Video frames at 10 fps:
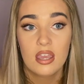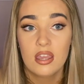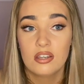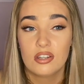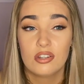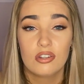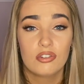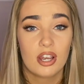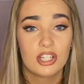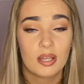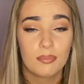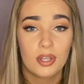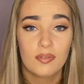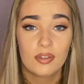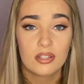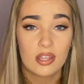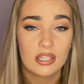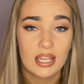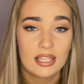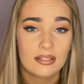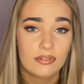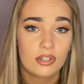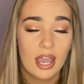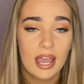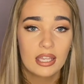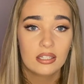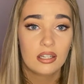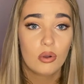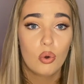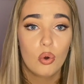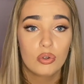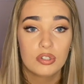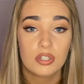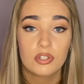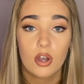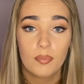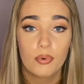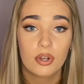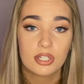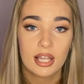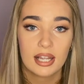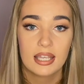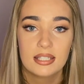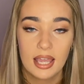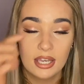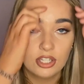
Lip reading: Just use dry shampoo for those other days if you can, or do the top wash like I said.